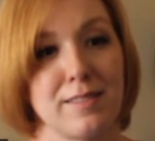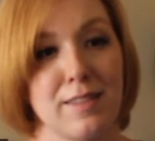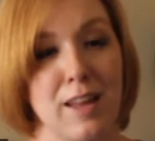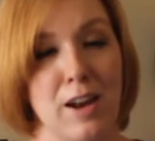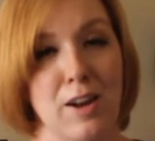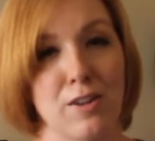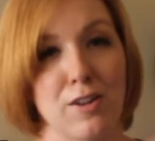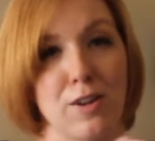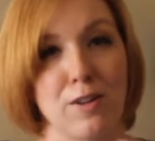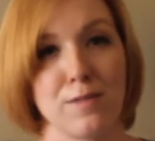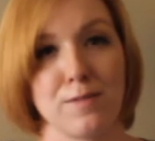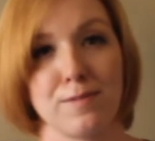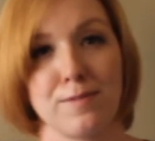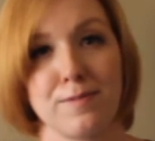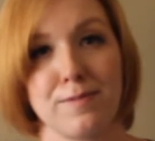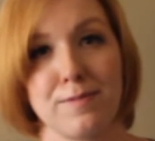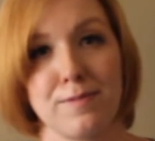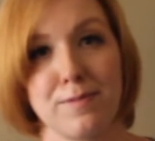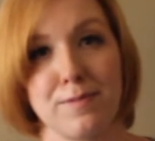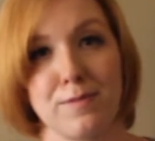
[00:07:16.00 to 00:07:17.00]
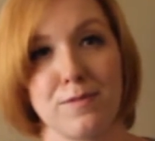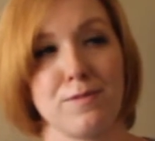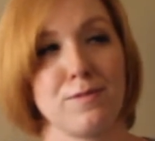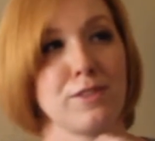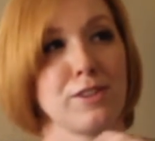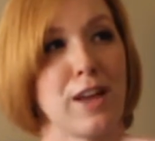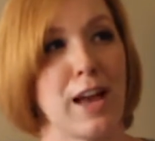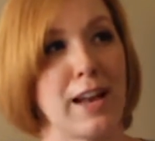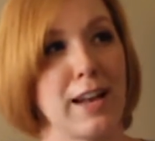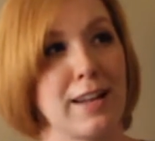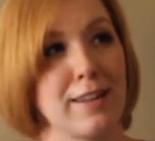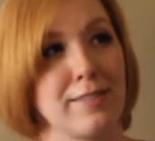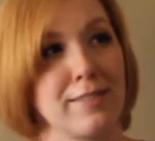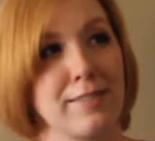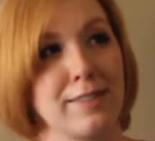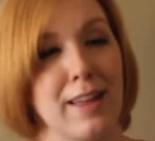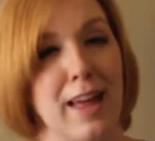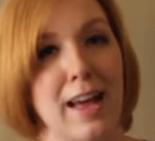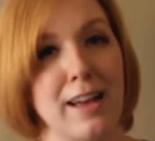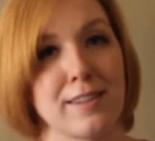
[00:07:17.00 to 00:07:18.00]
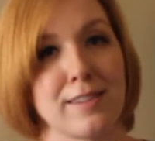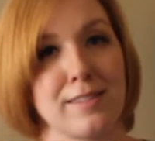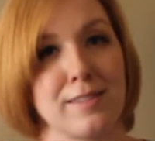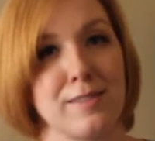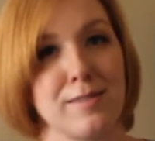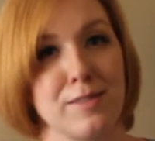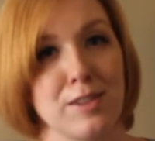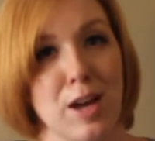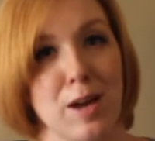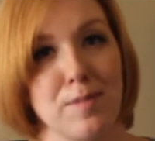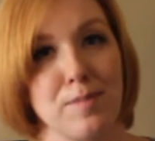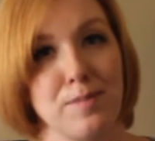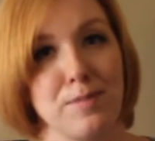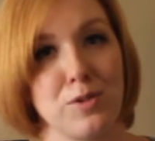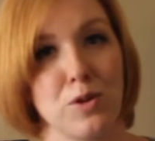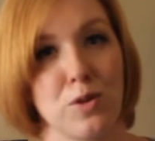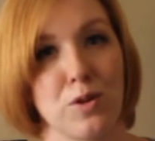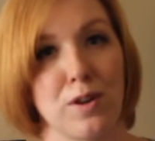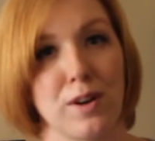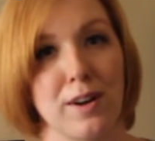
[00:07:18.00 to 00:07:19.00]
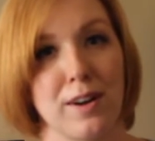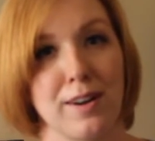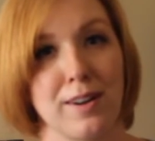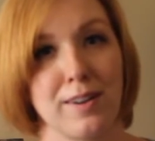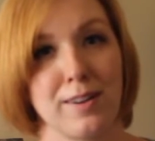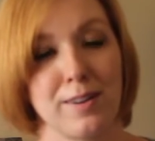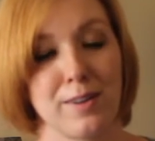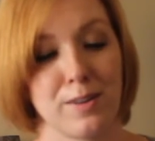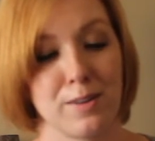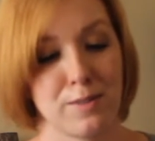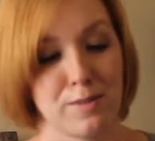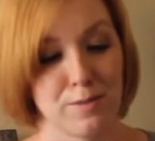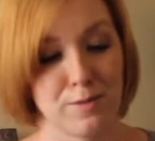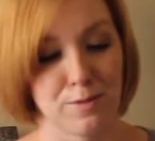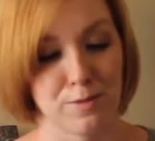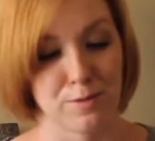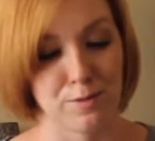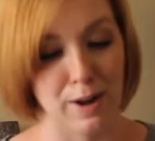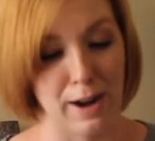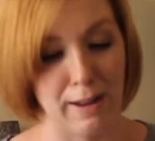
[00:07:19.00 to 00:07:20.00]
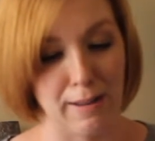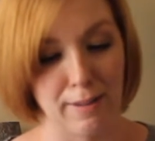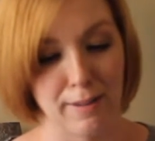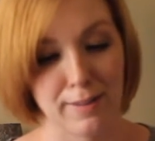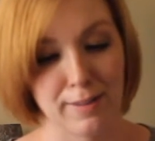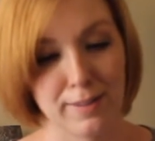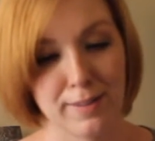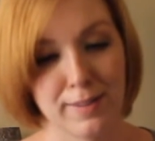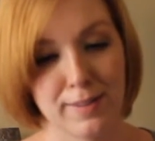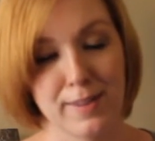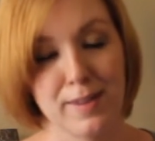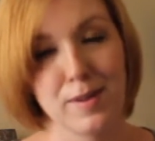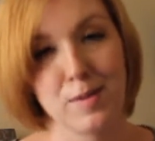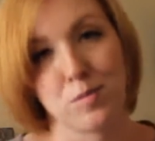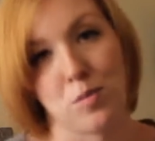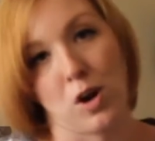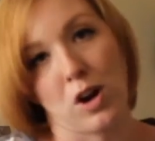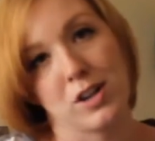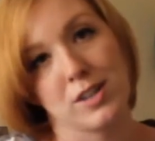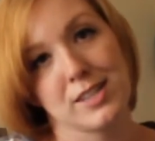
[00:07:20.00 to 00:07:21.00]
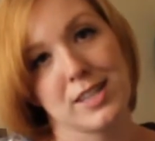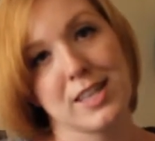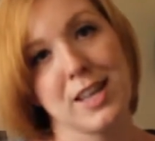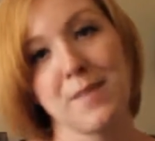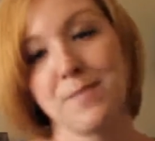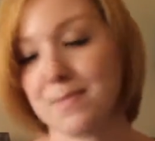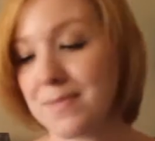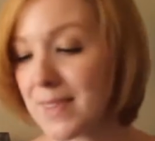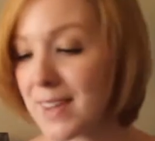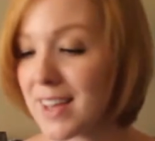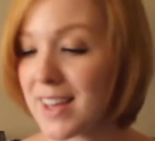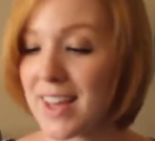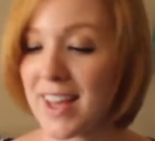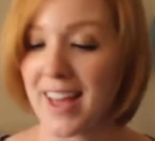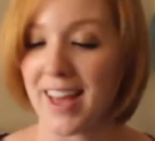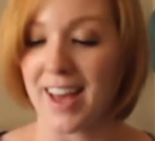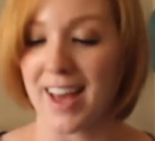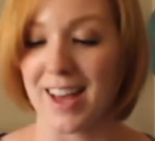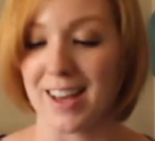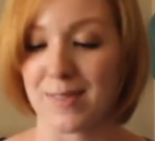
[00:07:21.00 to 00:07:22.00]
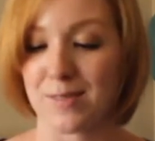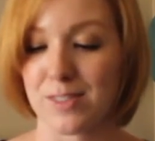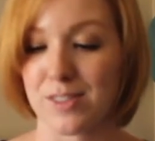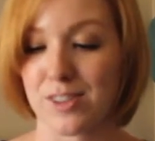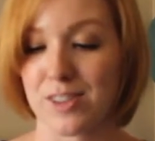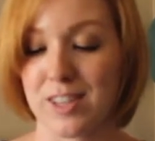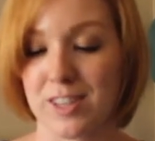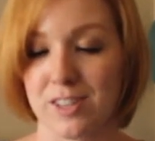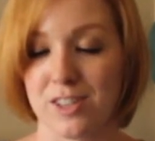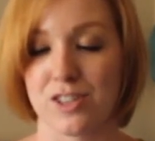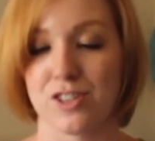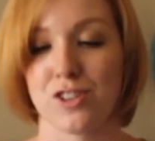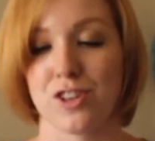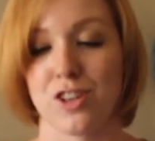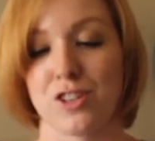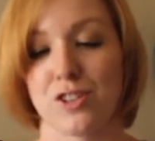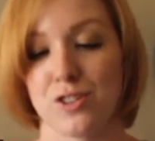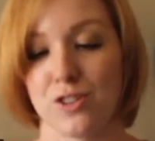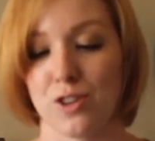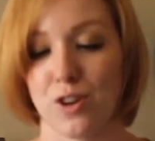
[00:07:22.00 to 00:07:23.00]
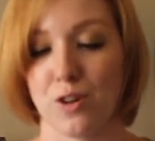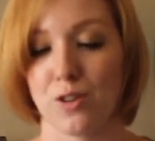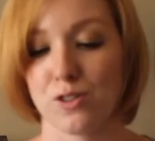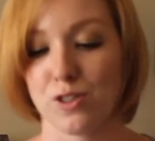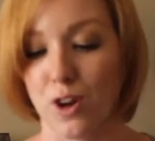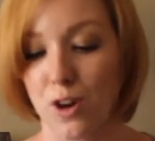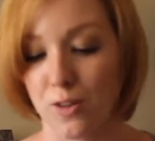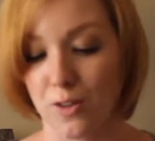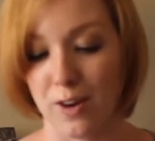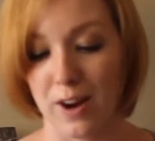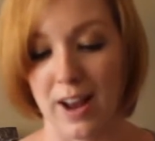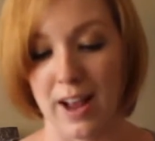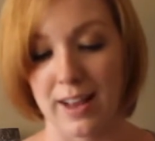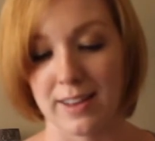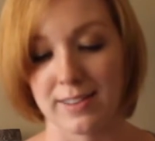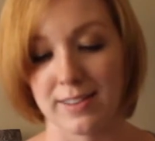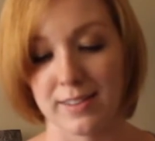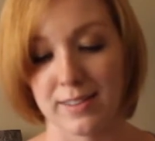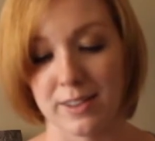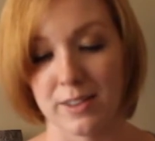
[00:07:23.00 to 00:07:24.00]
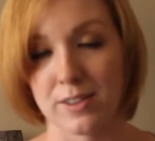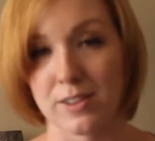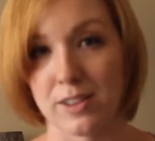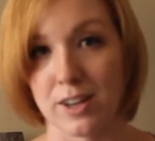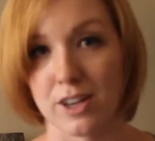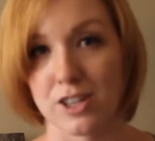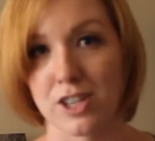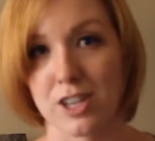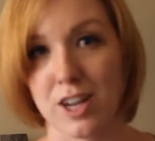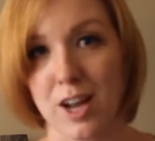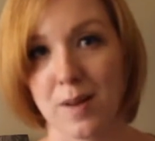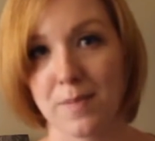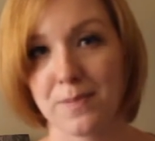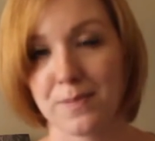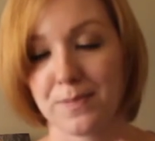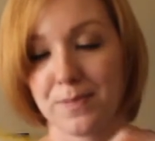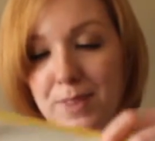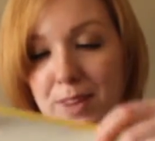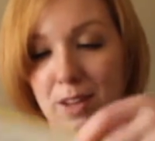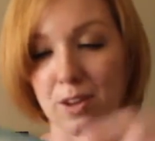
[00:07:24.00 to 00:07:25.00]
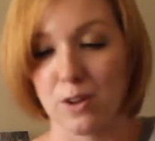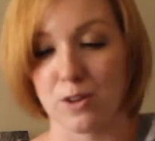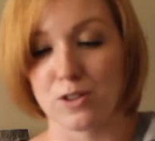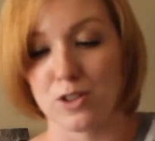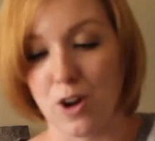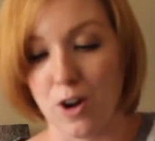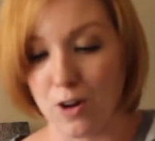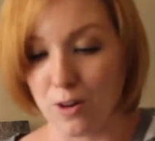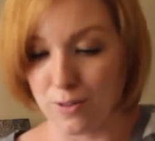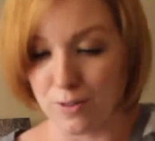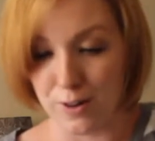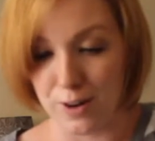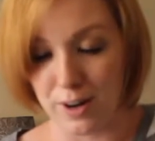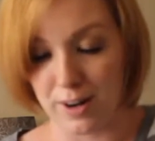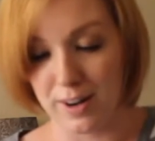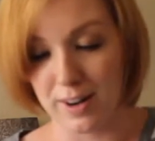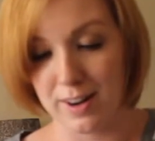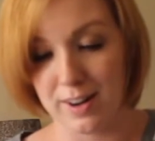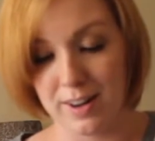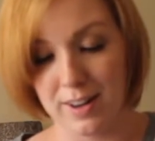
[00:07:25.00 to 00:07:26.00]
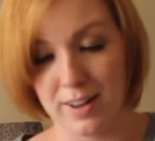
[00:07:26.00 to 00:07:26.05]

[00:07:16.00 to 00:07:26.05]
I don't know, sliding glass tub door rail marks in them. So this just goes over, it has a little suction cup, goes over